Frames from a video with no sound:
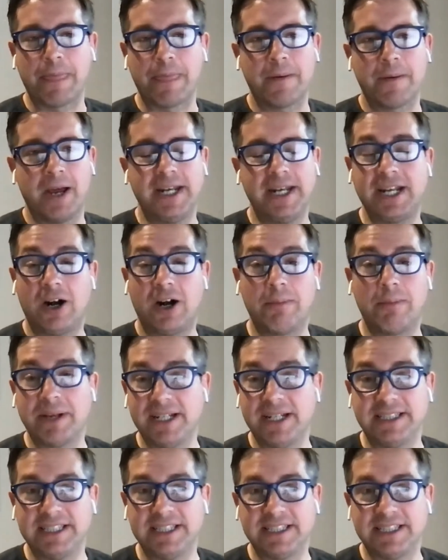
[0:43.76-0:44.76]
an ERP
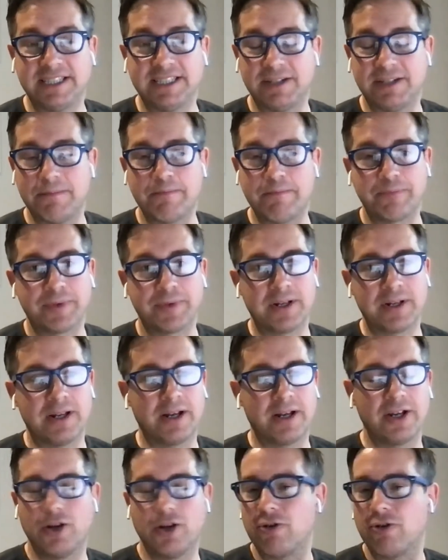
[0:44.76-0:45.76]
system
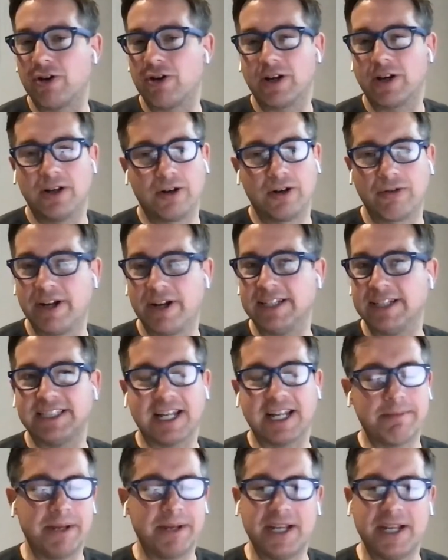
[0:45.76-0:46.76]
like an Oracle or an
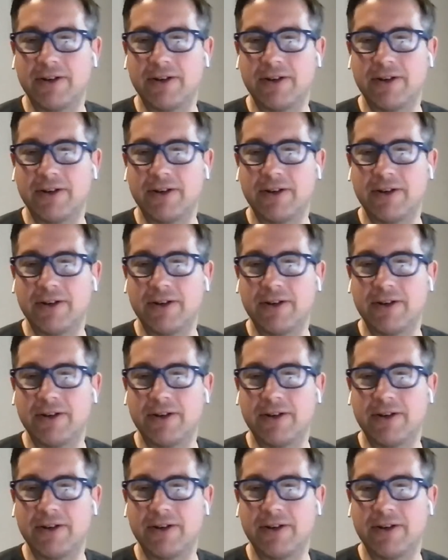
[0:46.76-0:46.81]
SAP